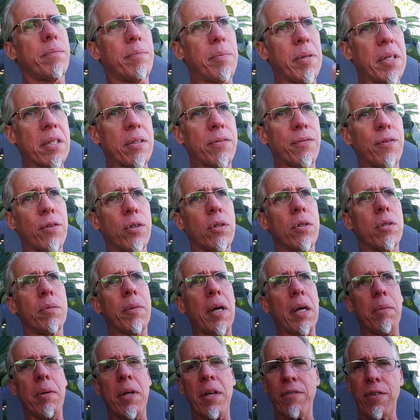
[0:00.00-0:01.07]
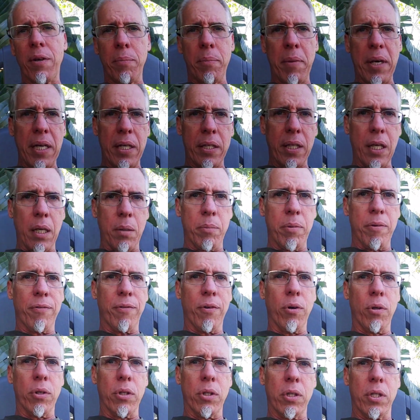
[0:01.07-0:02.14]
peaceful, maybe even meditate
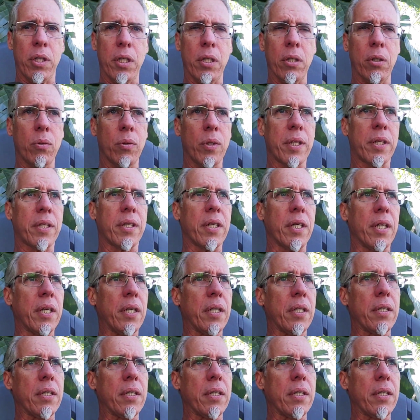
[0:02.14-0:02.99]
before you deal with